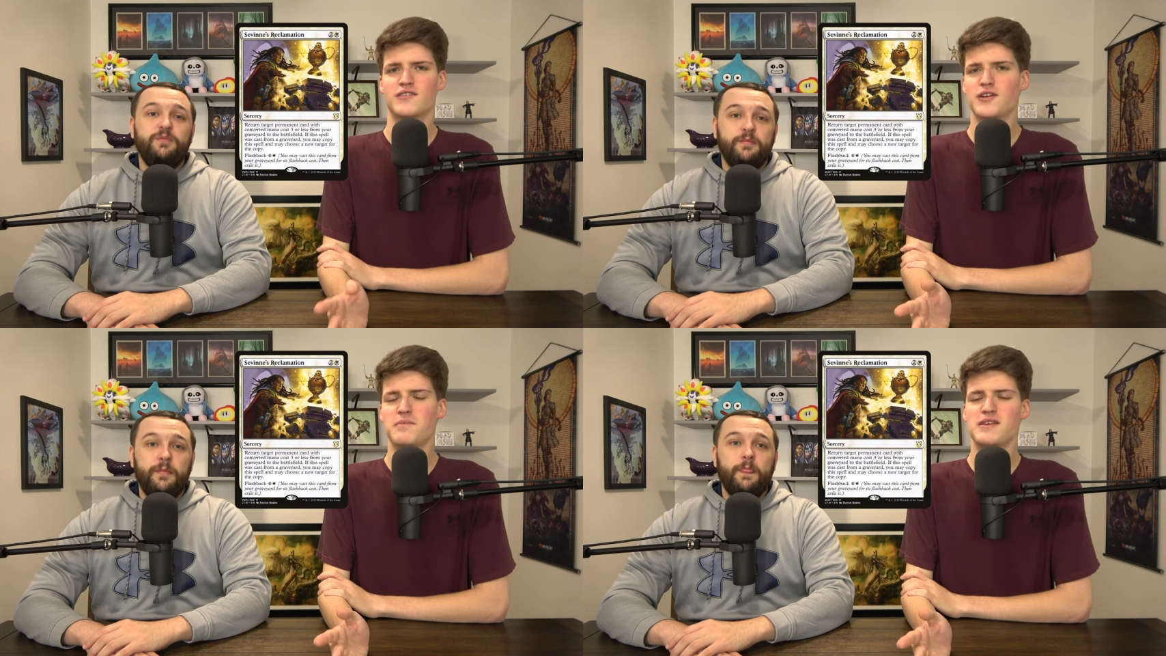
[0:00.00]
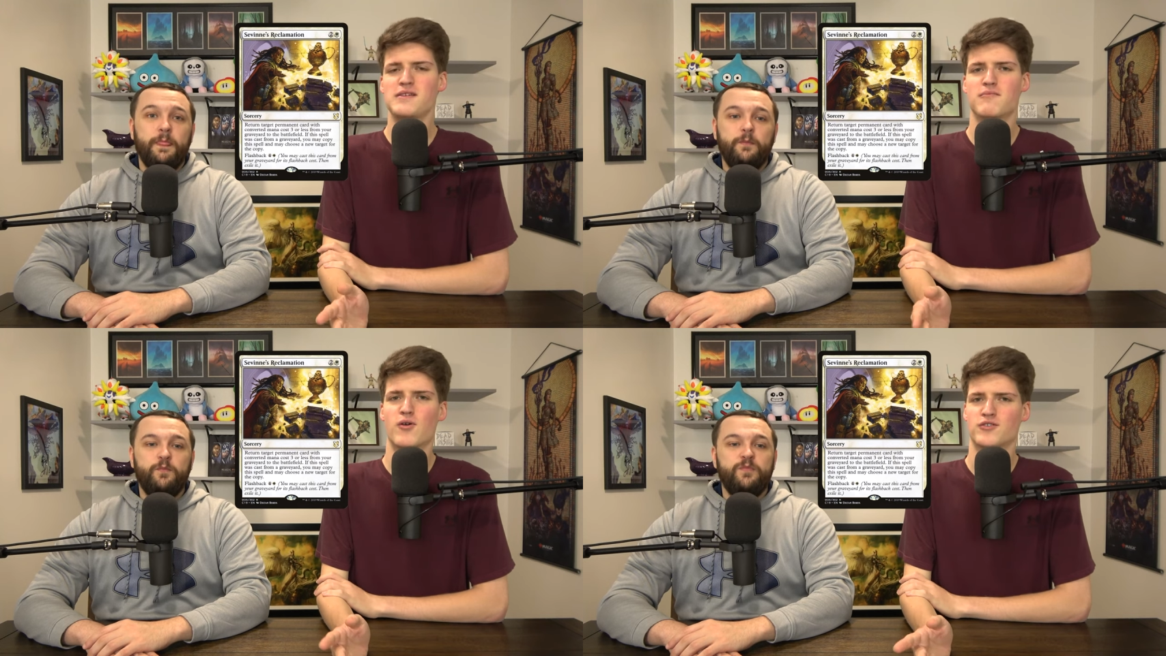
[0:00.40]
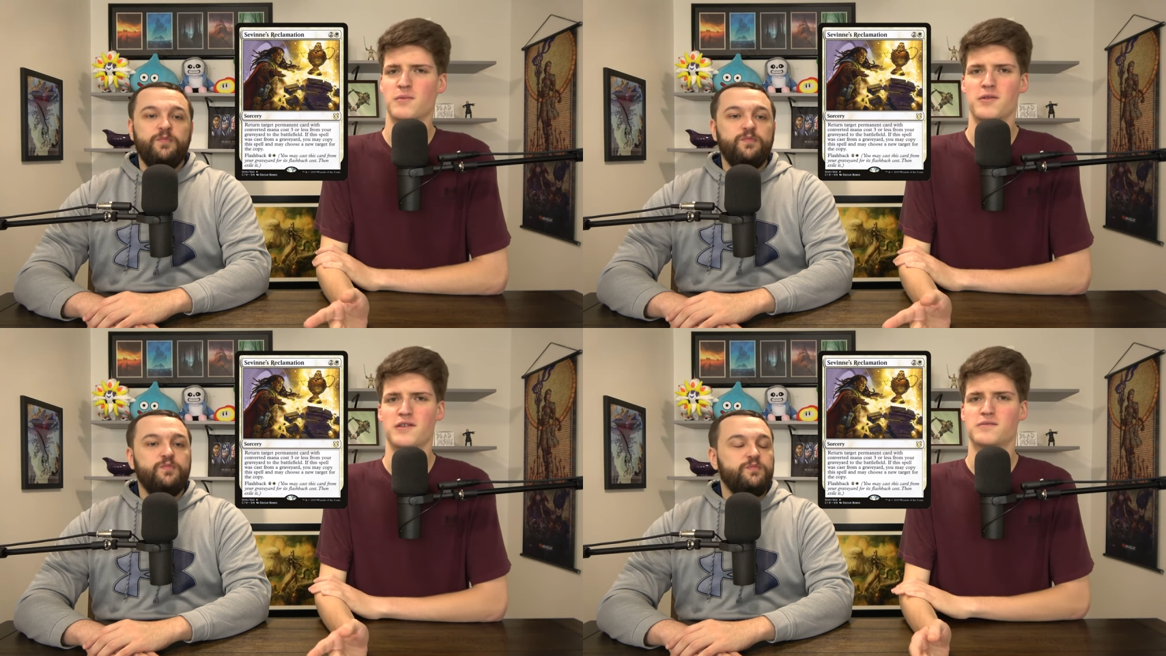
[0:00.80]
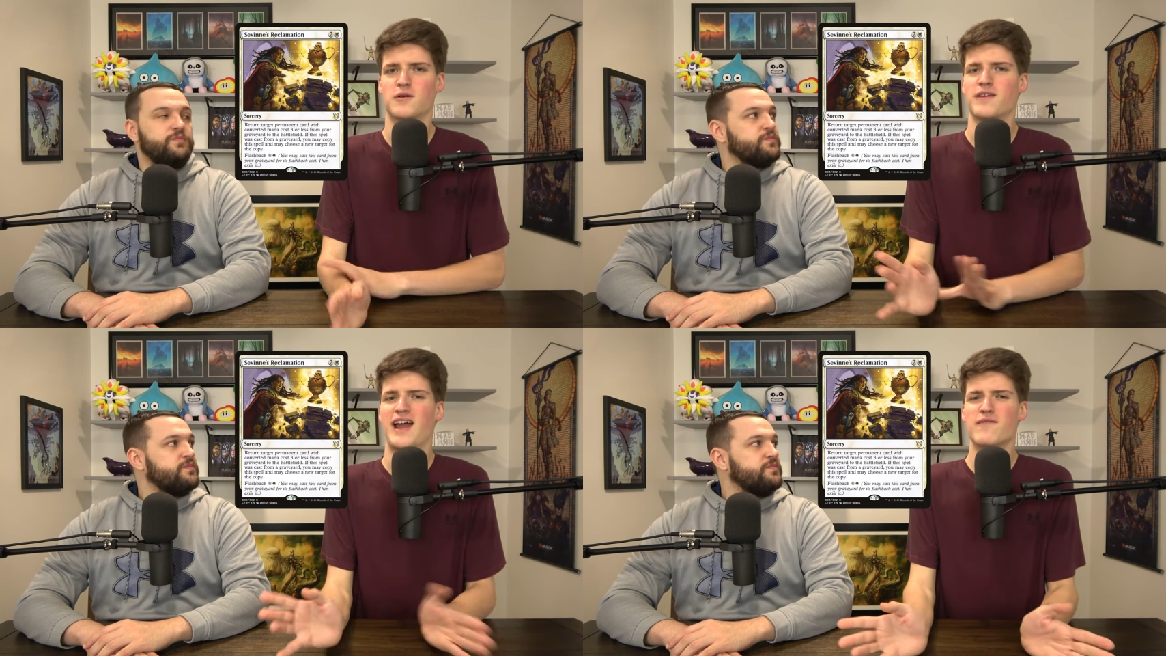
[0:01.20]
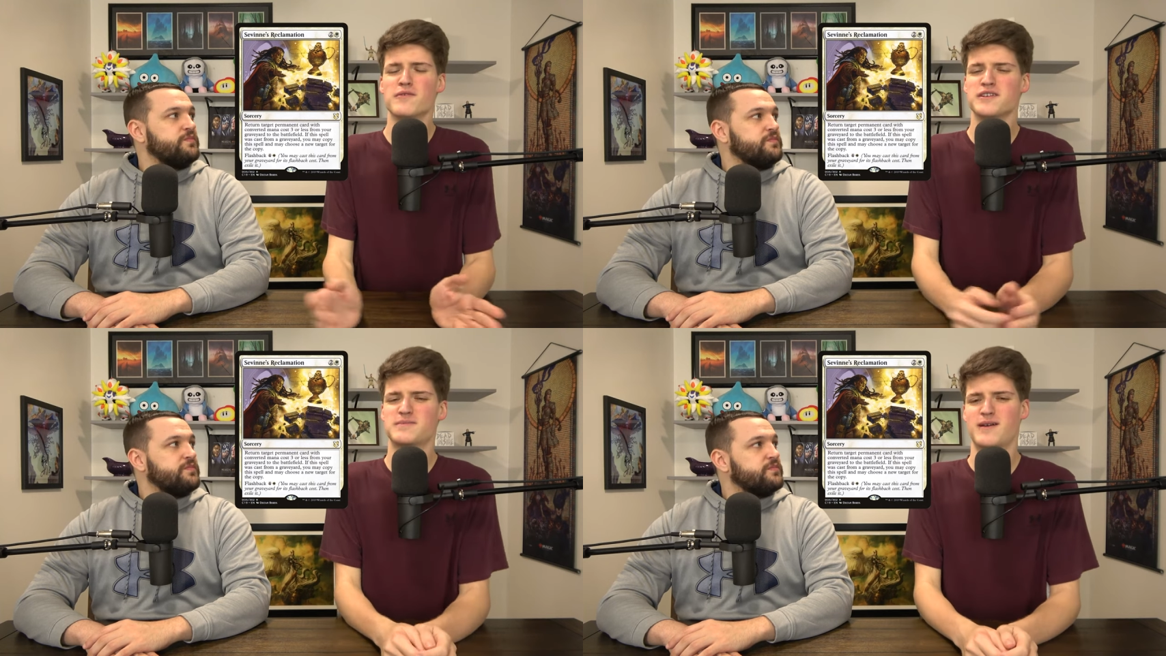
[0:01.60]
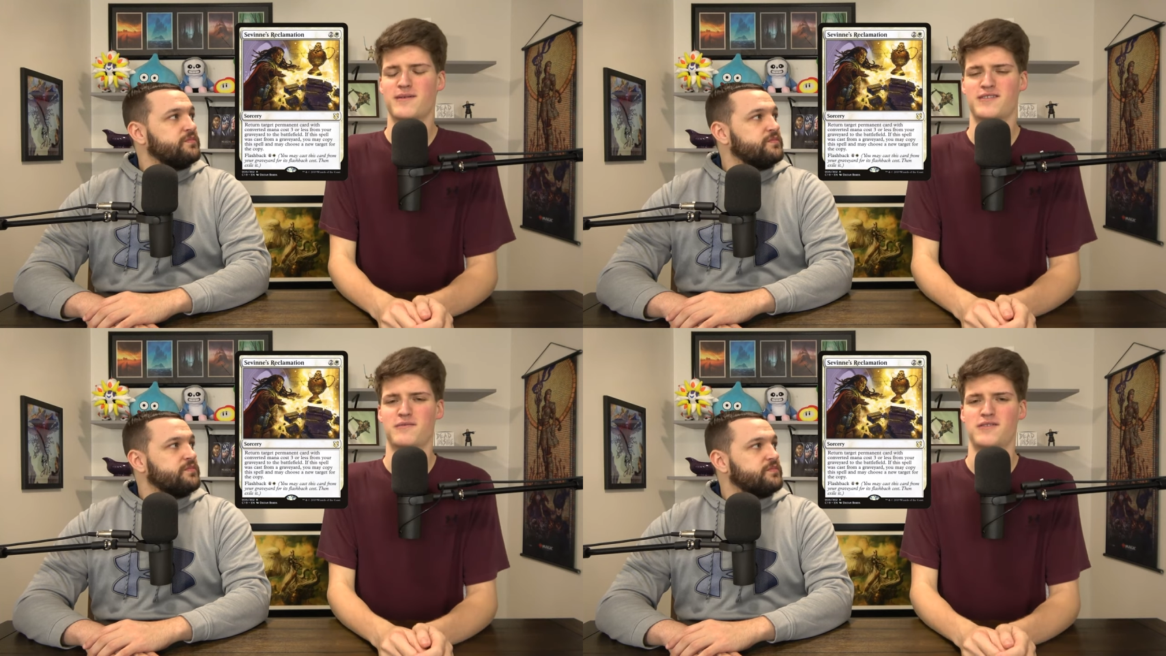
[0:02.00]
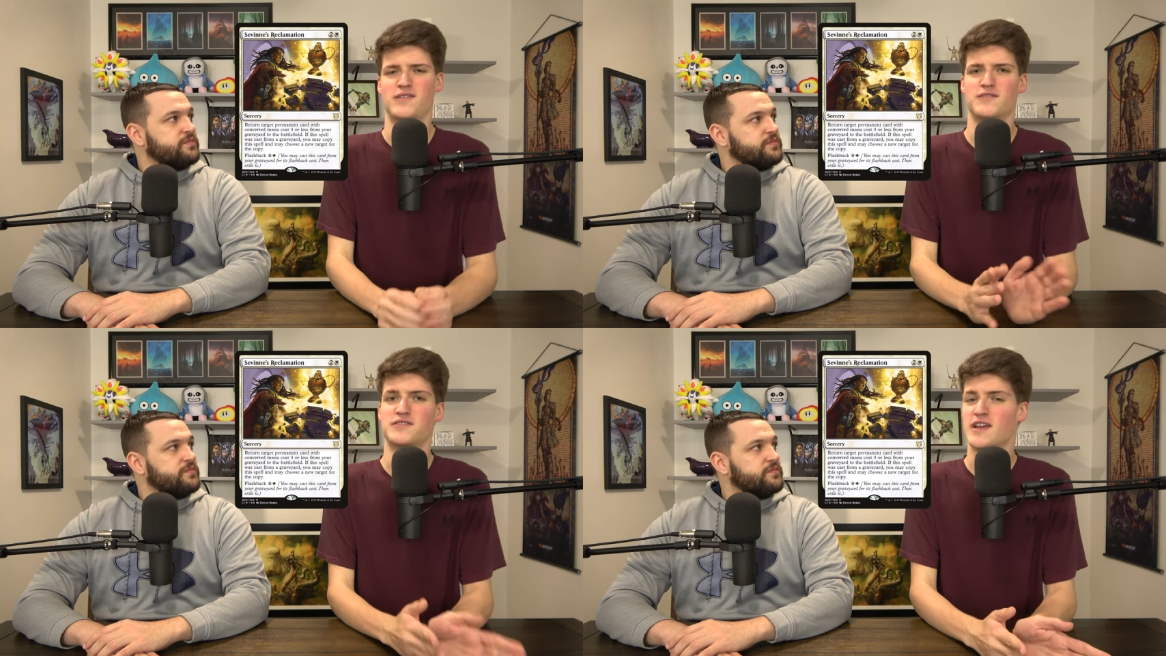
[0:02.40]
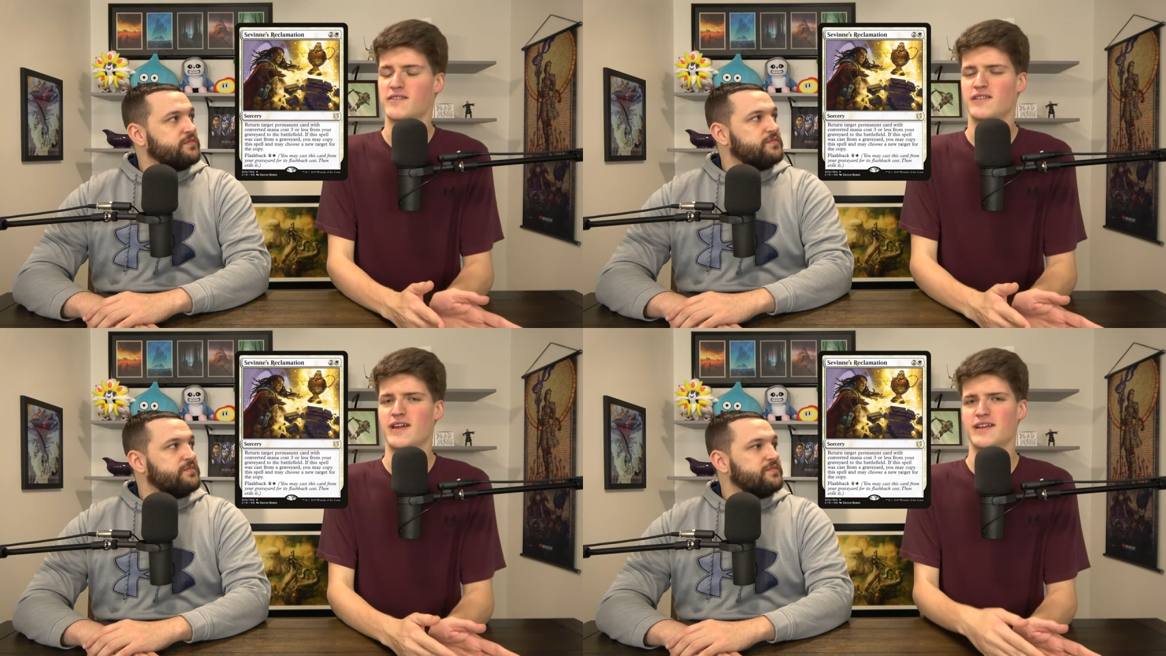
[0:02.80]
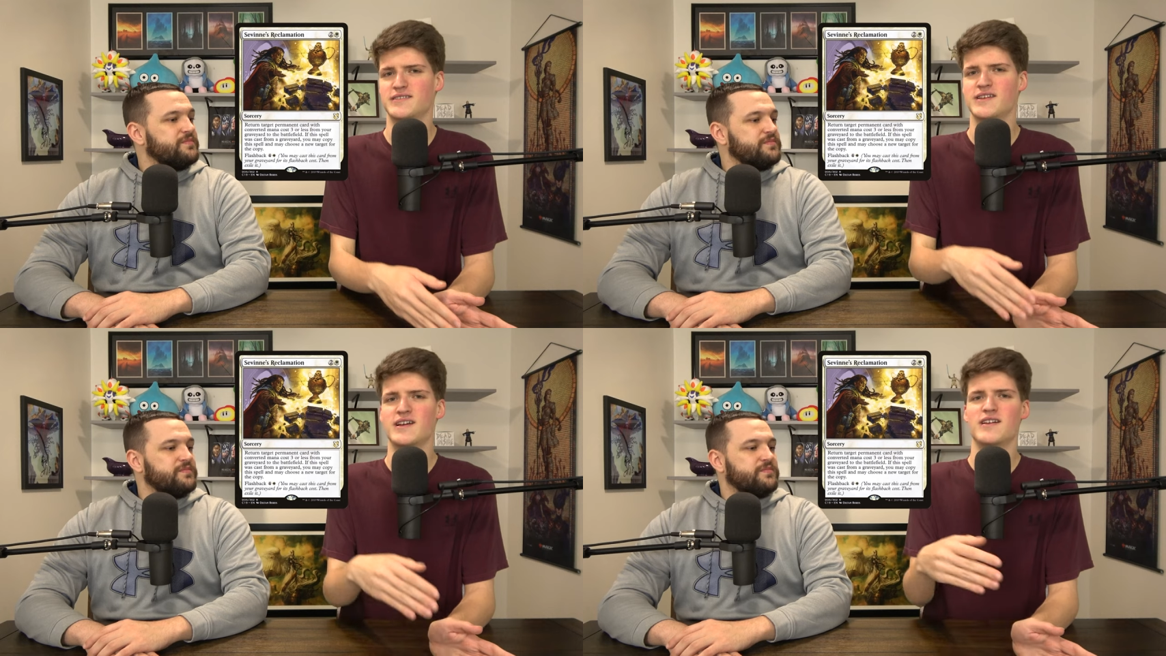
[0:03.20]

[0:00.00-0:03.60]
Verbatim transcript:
Speaker 1: Could be more trouble than it's worth. I haven't really experimented with it. There's cycling lands.